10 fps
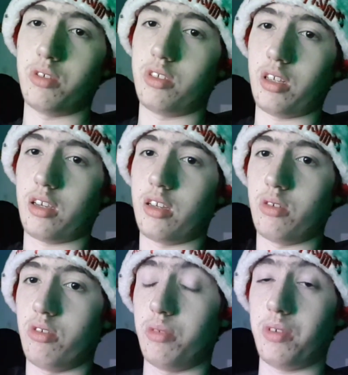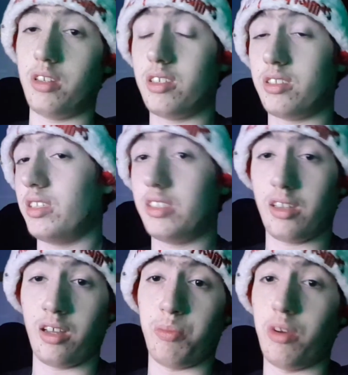just like I told you about
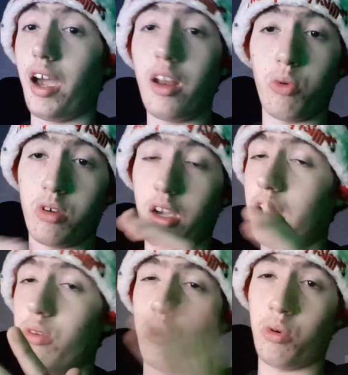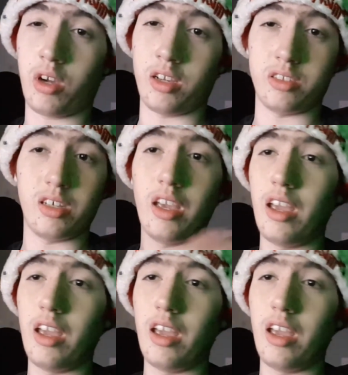Disneyland. But I don't know guys,